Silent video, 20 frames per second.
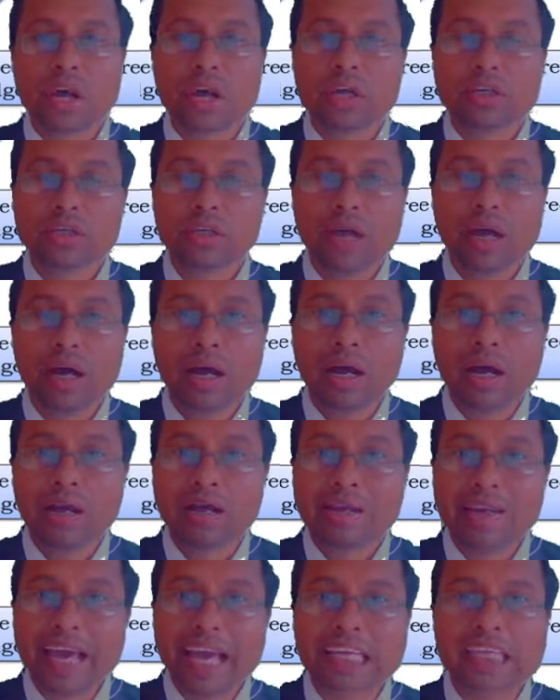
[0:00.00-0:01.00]
Your
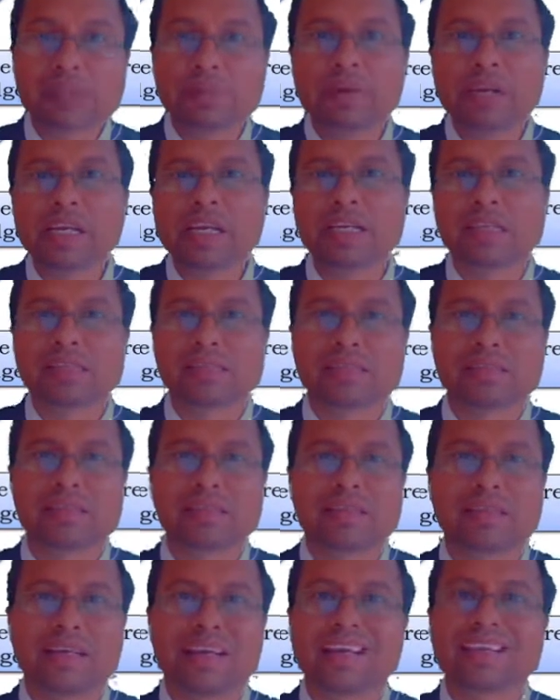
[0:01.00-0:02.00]
experience
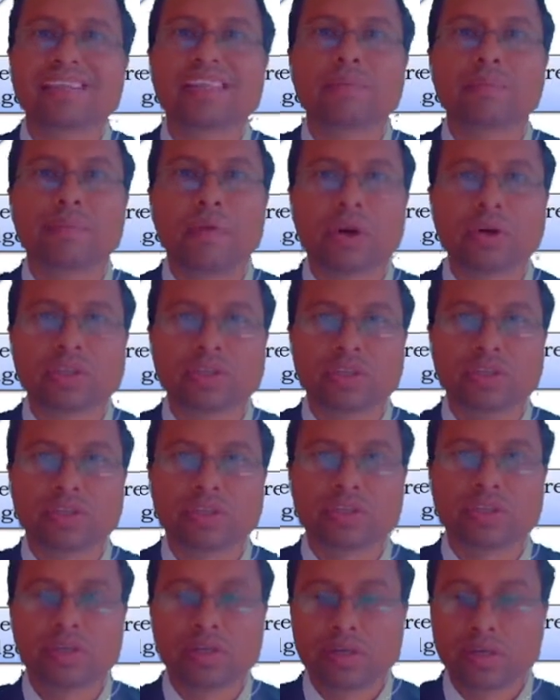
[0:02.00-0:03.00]
is
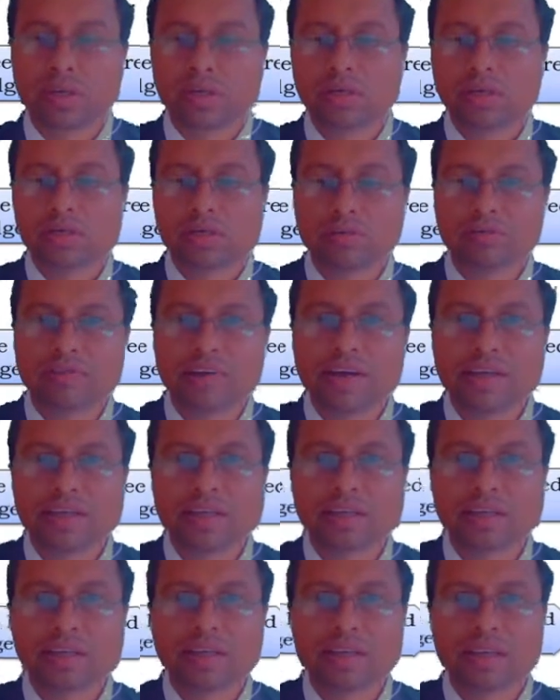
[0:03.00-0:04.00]
important. So
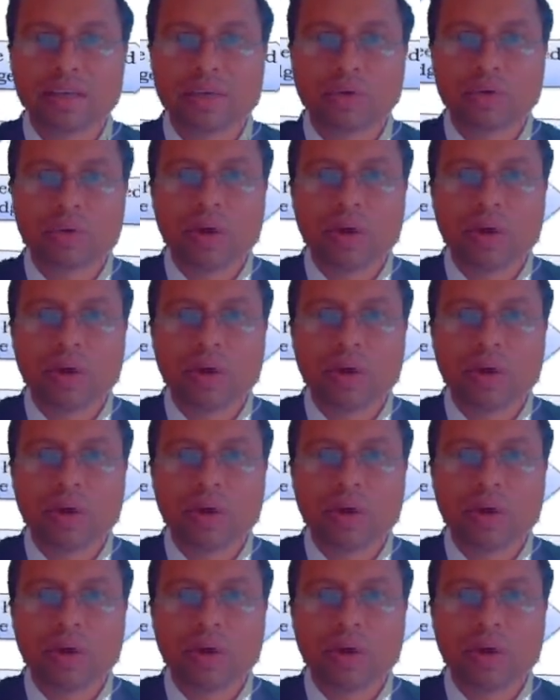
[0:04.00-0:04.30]
friends, go